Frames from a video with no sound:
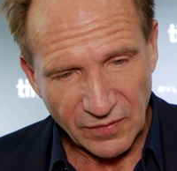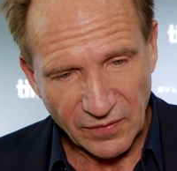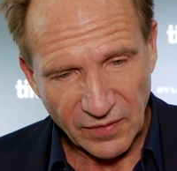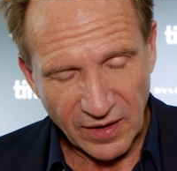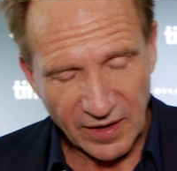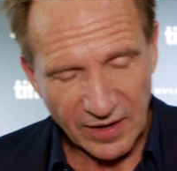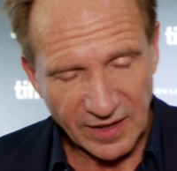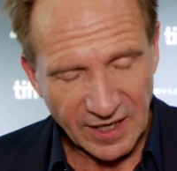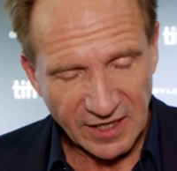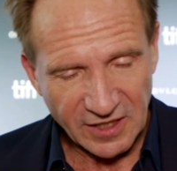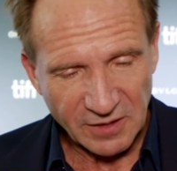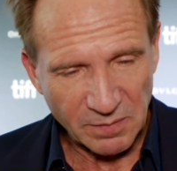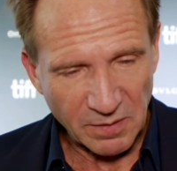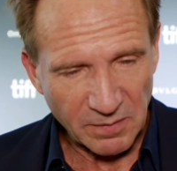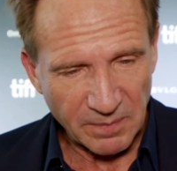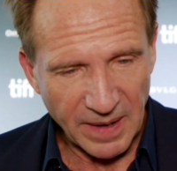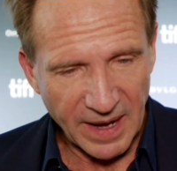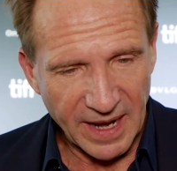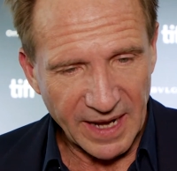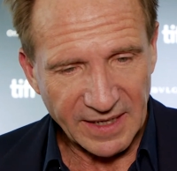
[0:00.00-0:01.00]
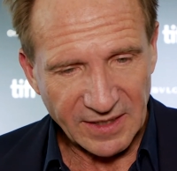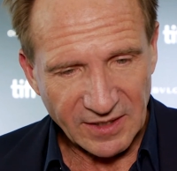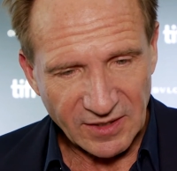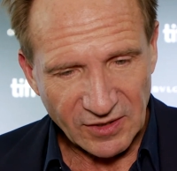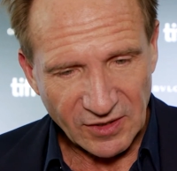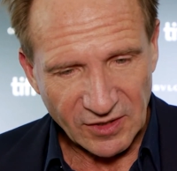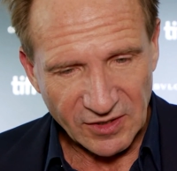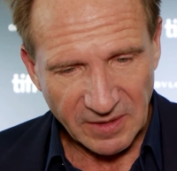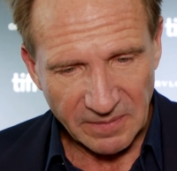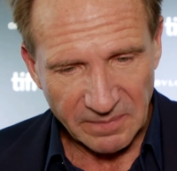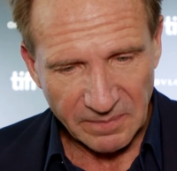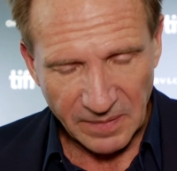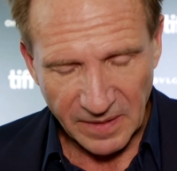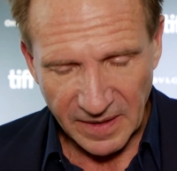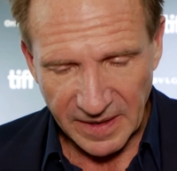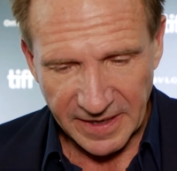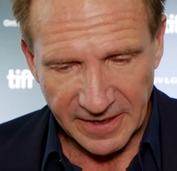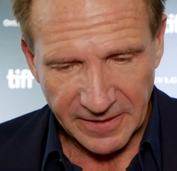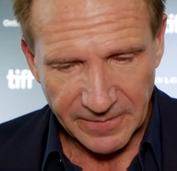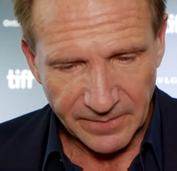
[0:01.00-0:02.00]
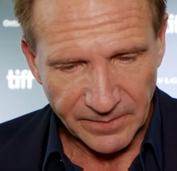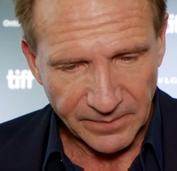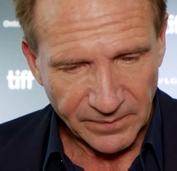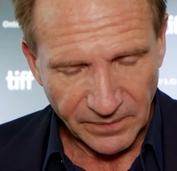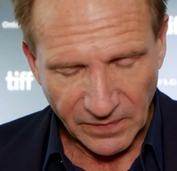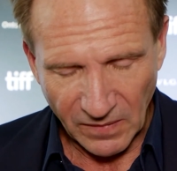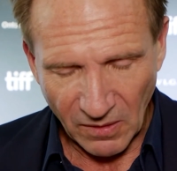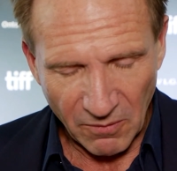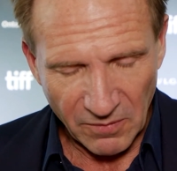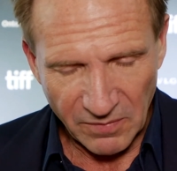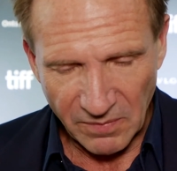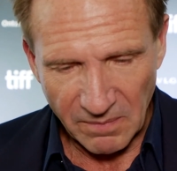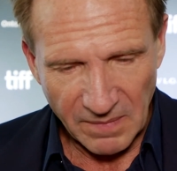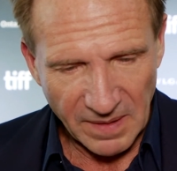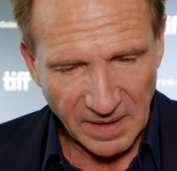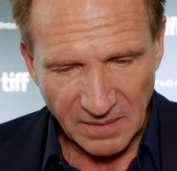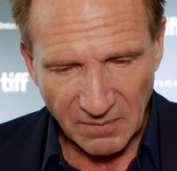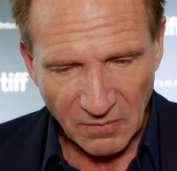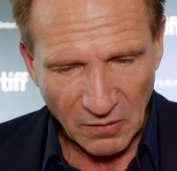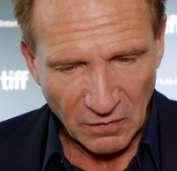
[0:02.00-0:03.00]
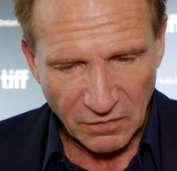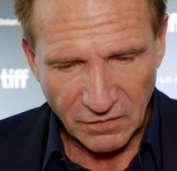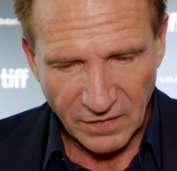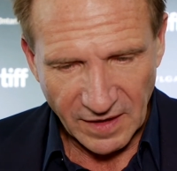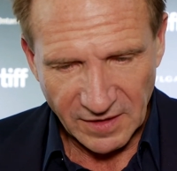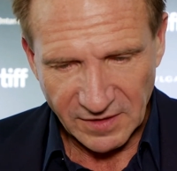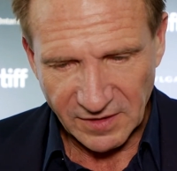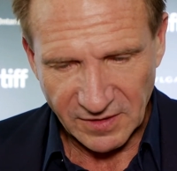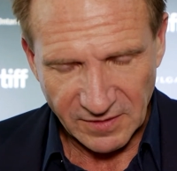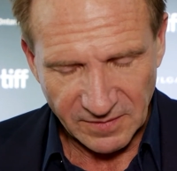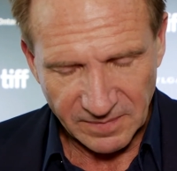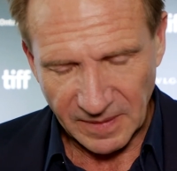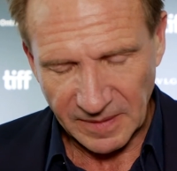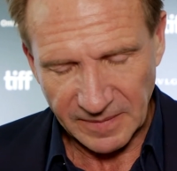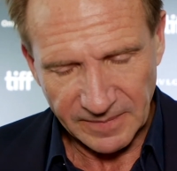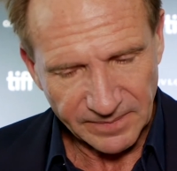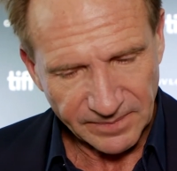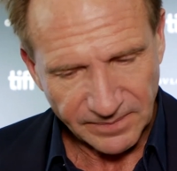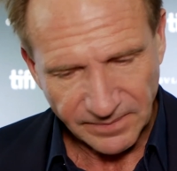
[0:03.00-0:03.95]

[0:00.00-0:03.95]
that is prepared simply with minimal fuss, but